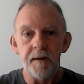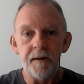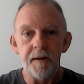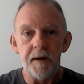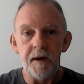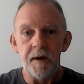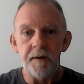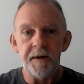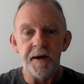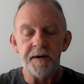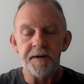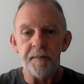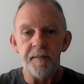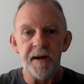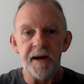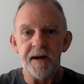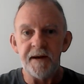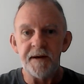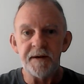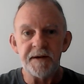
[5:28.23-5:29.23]
go get the
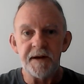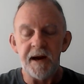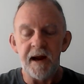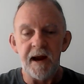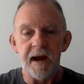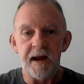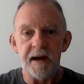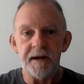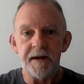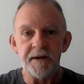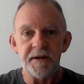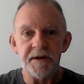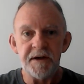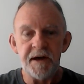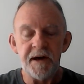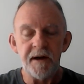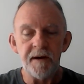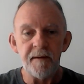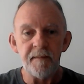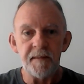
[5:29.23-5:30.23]
biggest guy in the
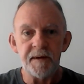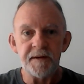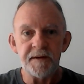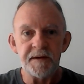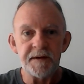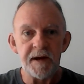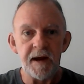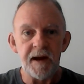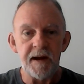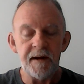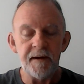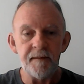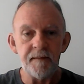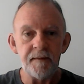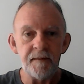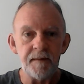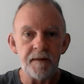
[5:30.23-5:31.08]
gym and say,